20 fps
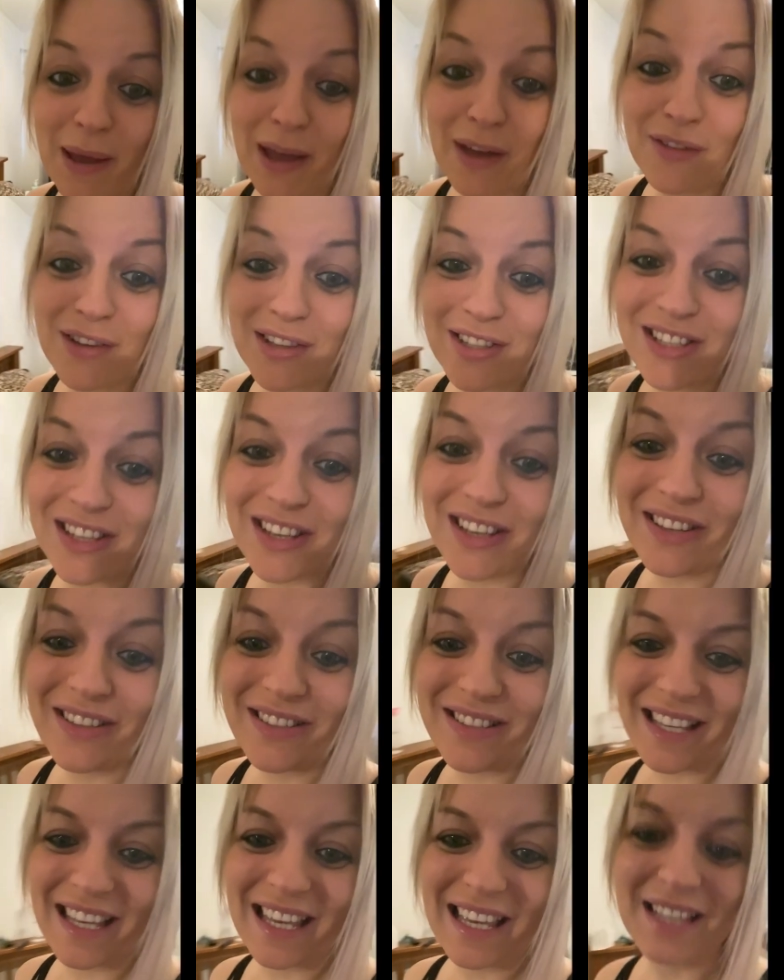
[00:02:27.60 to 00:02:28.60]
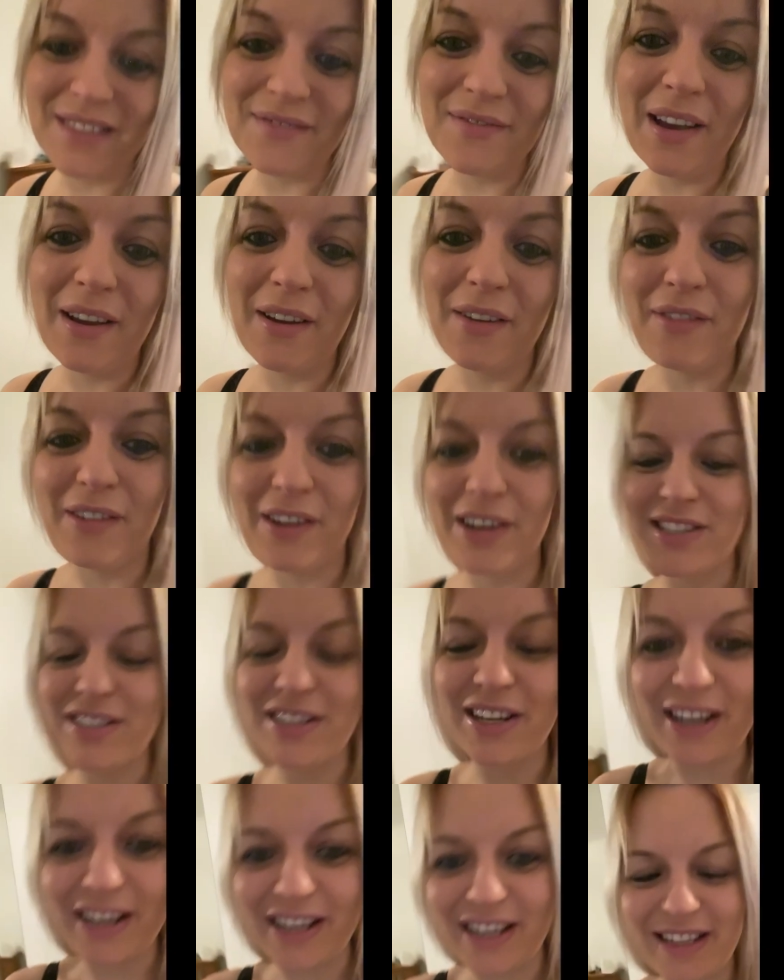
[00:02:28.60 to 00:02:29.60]
a bit of a snooze. He's very very
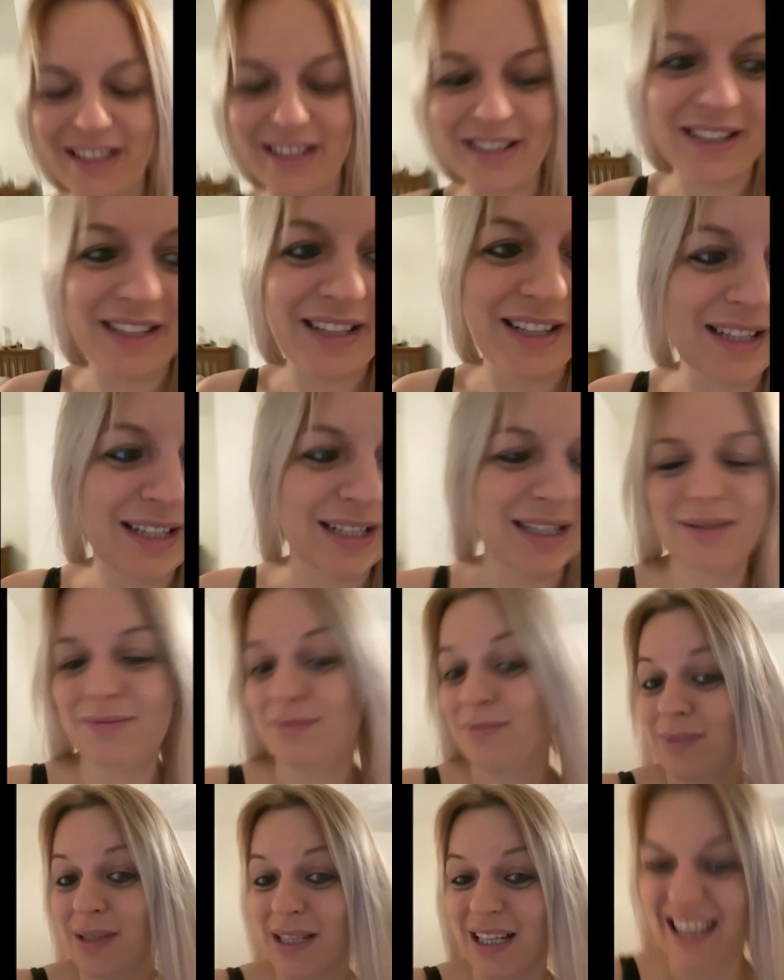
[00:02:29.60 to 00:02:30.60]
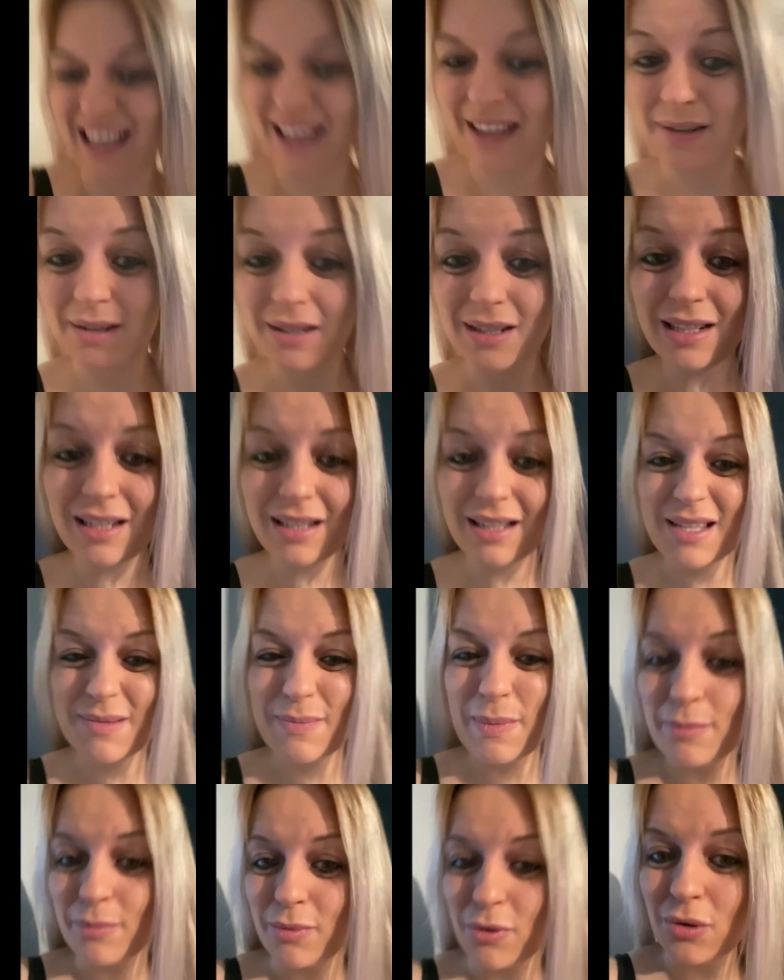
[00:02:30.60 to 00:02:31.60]
tired, um but again,
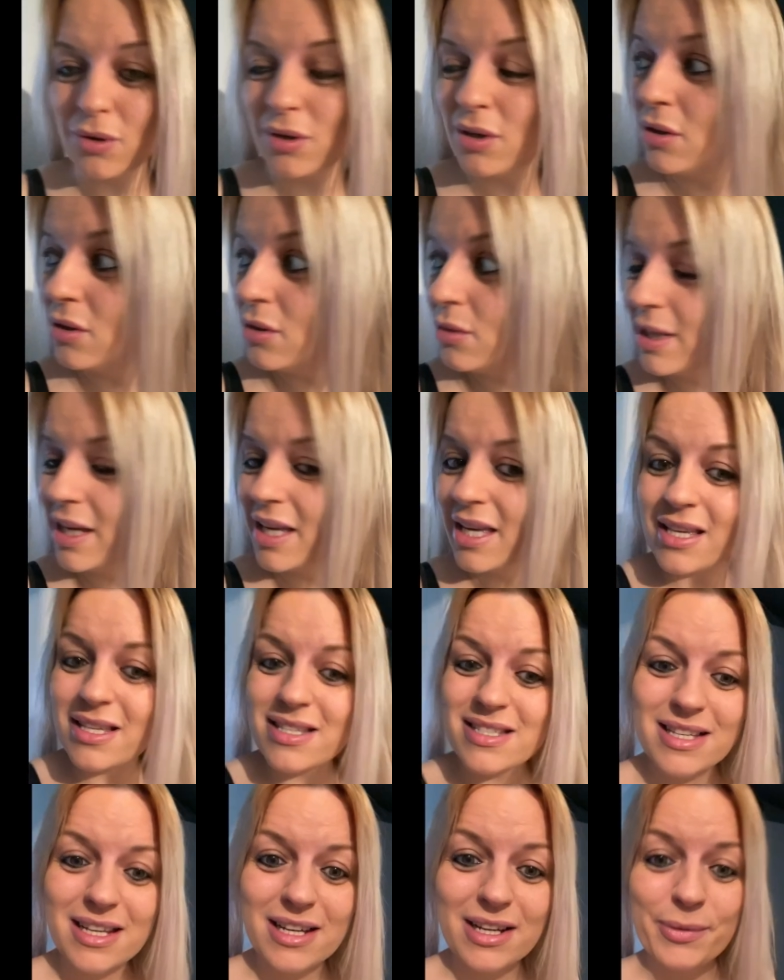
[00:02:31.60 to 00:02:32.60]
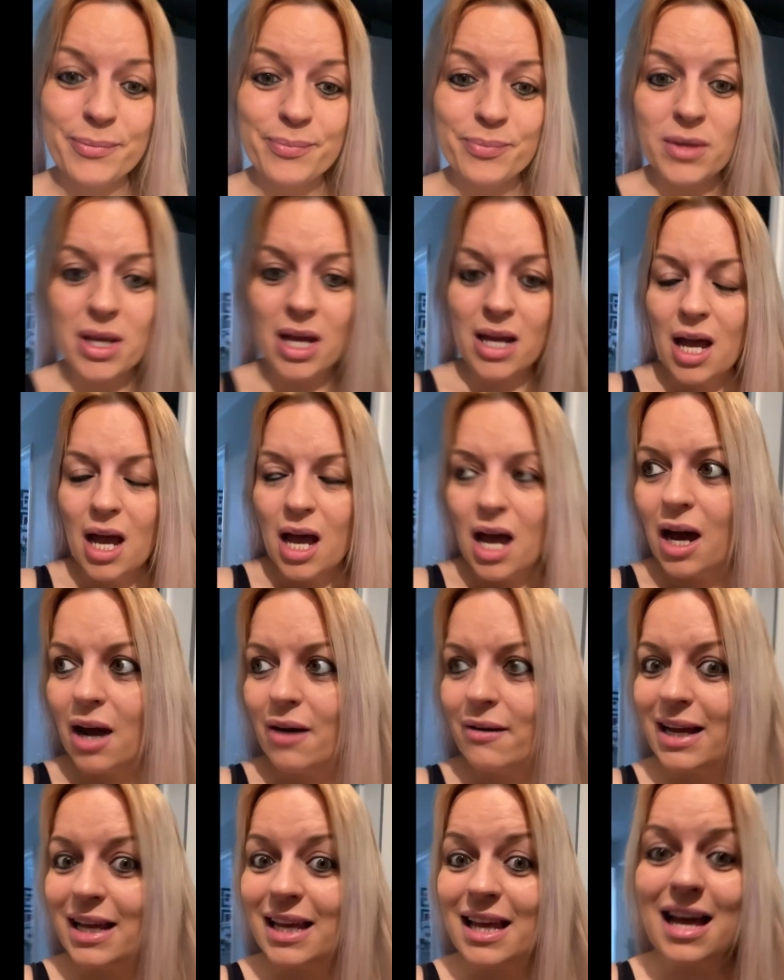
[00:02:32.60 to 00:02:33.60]
he's been poorly all week. So
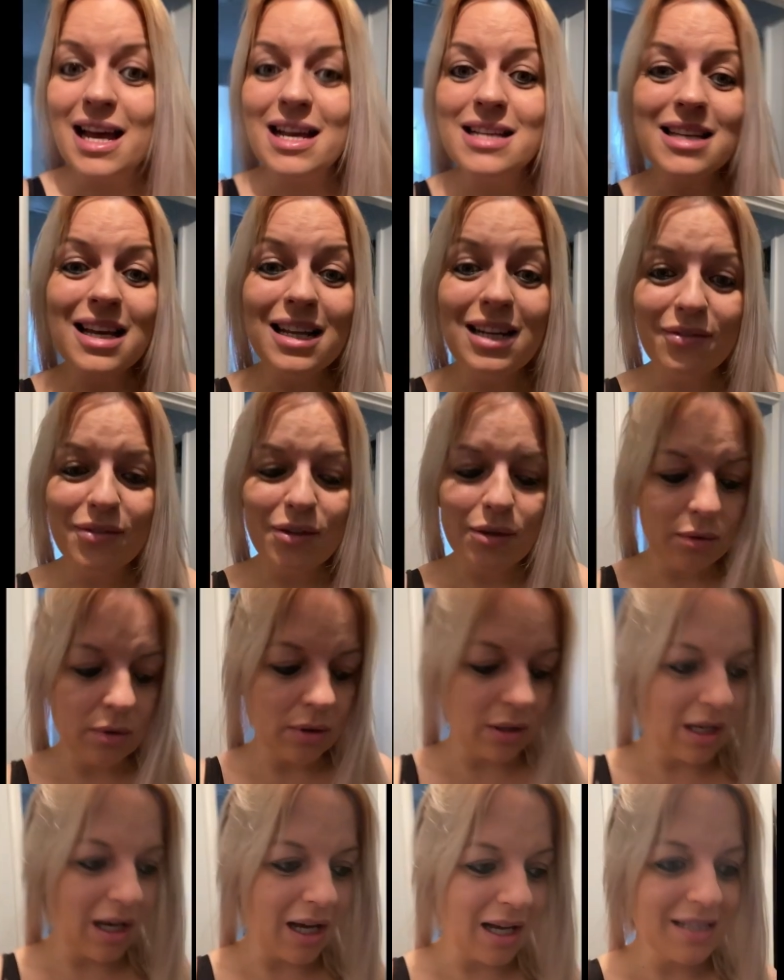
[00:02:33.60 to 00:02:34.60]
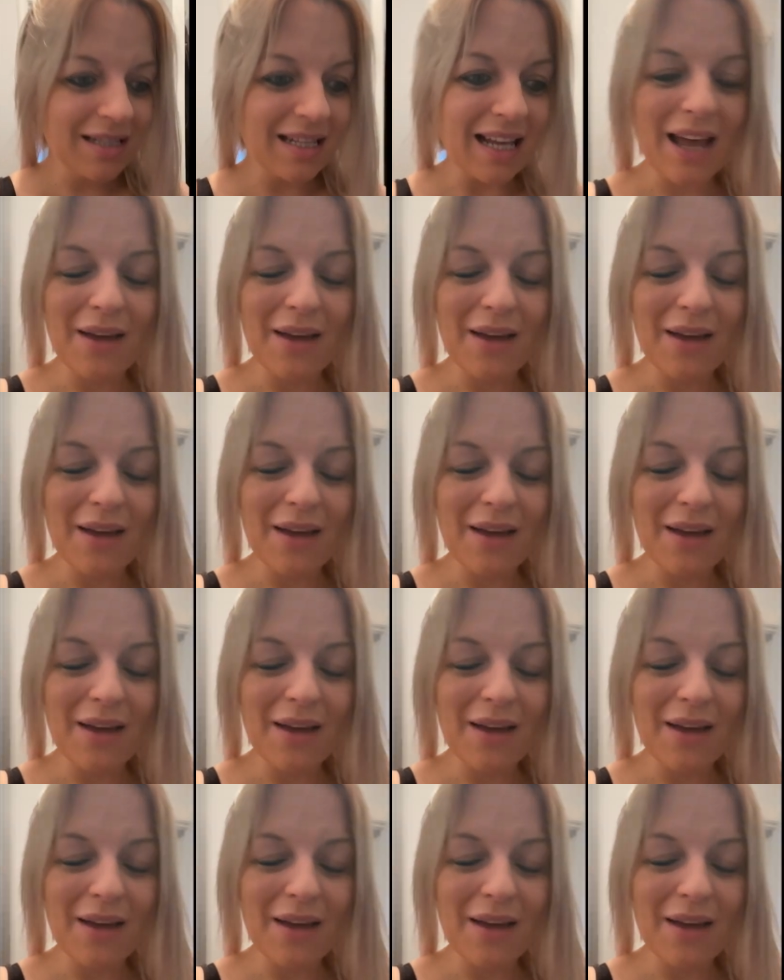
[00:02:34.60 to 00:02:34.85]
all right guys, I love you all lots.